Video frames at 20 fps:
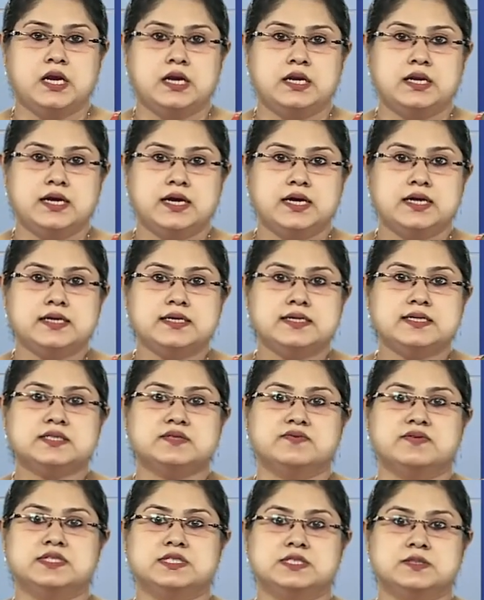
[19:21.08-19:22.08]
Learners
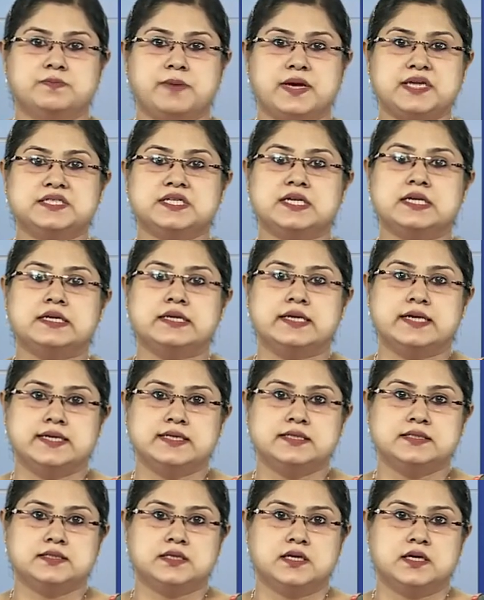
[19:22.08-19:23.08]
with special
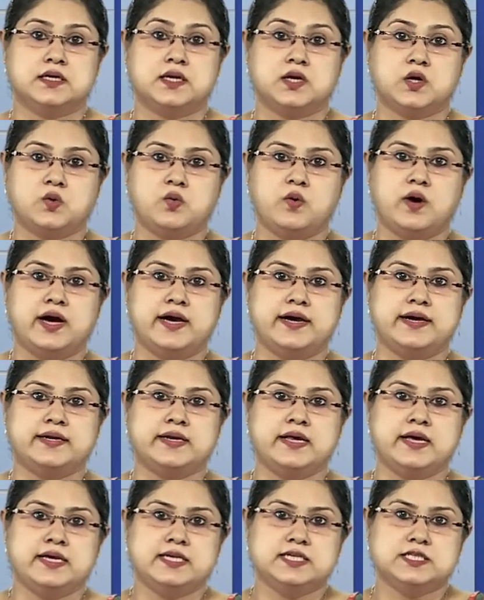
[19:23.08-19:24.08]
needs require
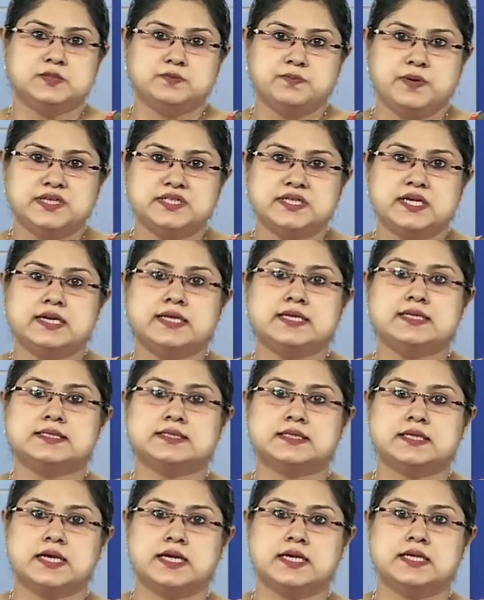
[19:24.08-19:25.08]
specially
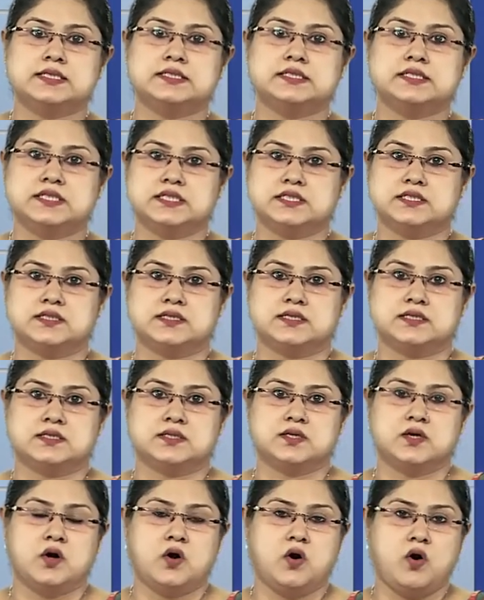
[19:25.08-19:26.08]
skilled teachers.
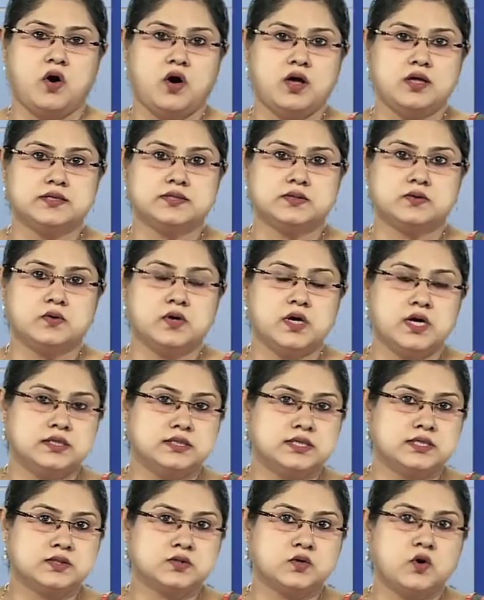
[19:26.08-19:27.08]
Also,
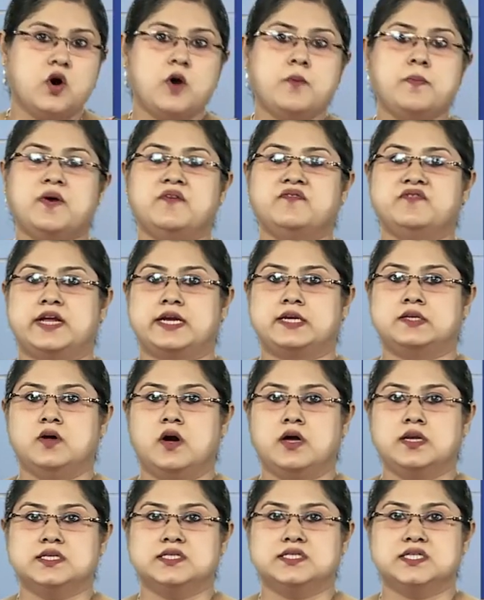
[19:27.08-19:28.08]
the scope of
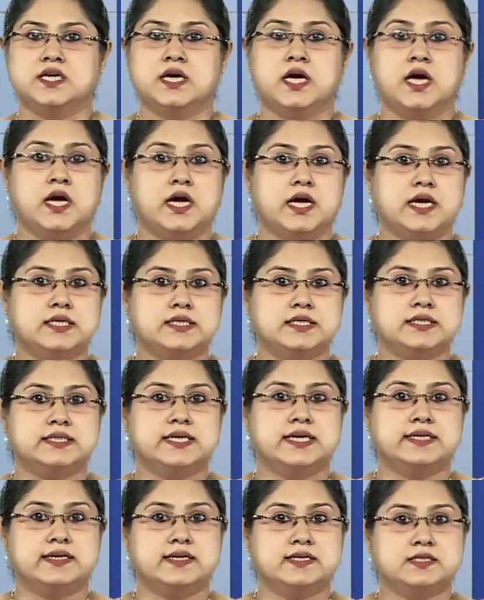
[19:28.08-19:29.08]
technology
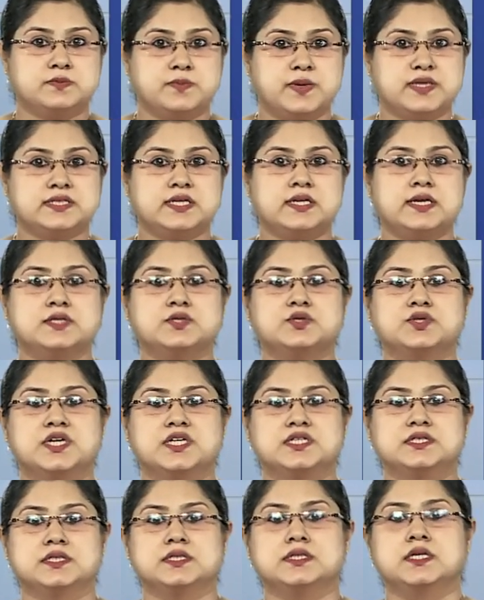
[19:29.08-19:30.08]
integrated special
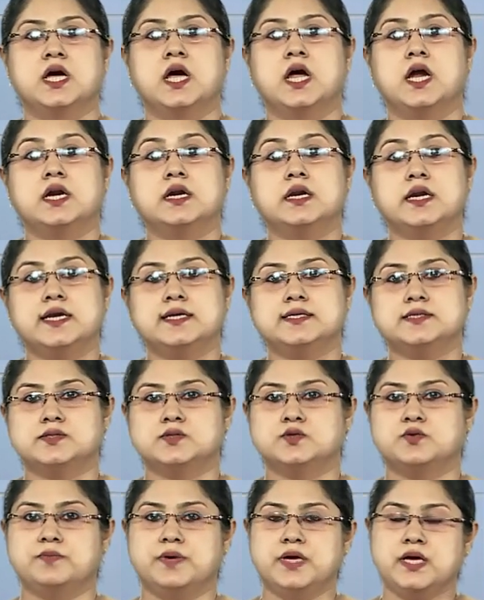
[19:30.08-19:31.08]
education needs
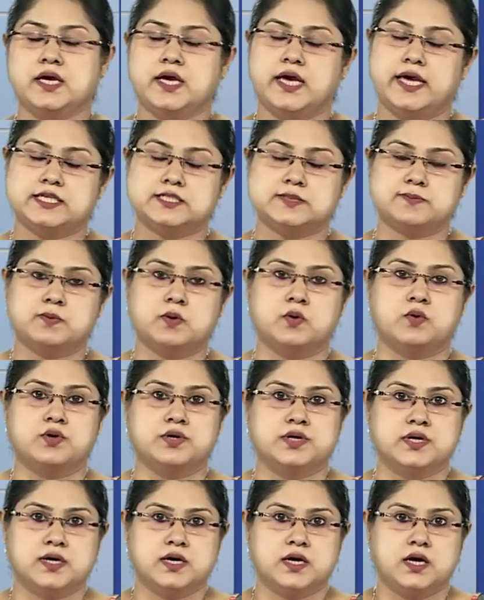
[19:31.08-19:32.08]
to be
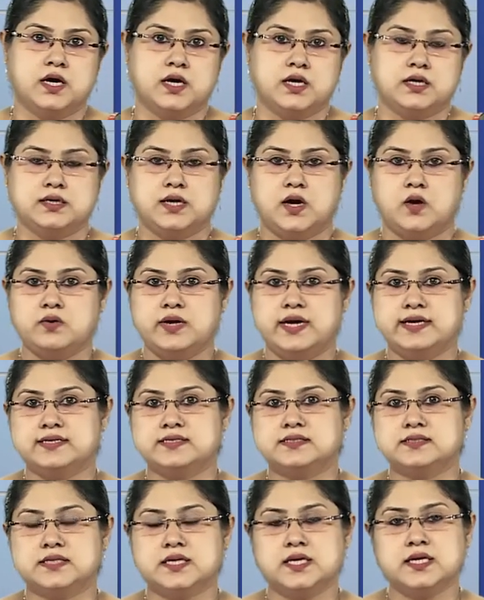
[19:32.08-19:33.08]
explored. Now, let
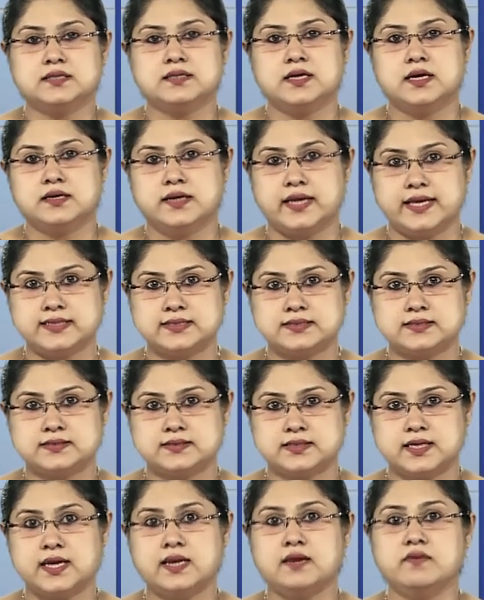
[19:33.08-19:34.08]
us see the next
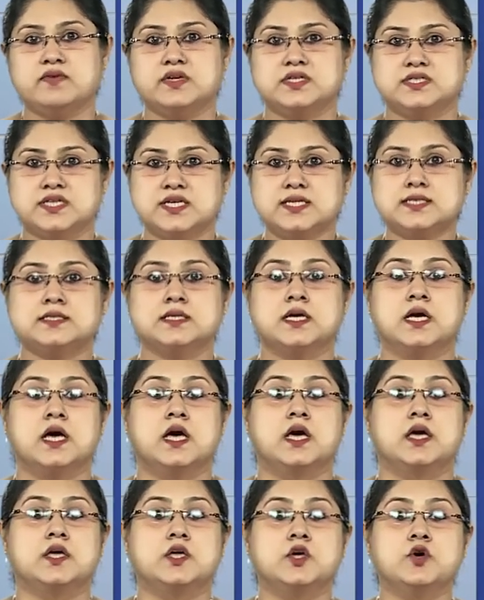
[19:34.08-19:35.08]
skill which is
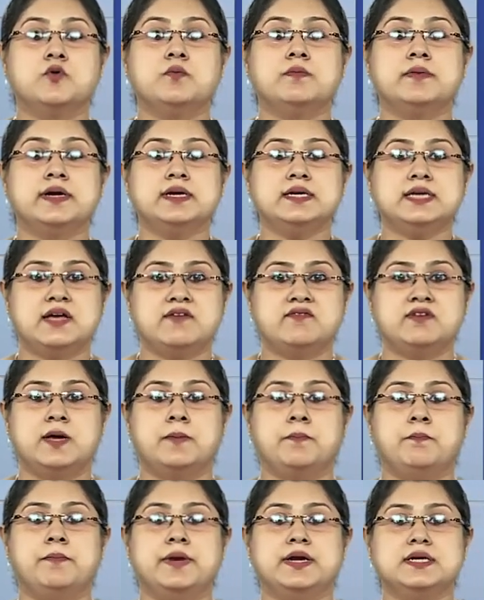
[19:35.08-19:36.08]
human
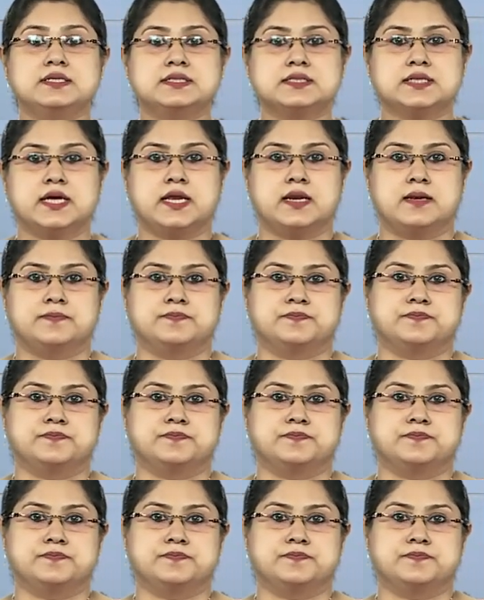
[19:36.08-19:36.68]
development skill.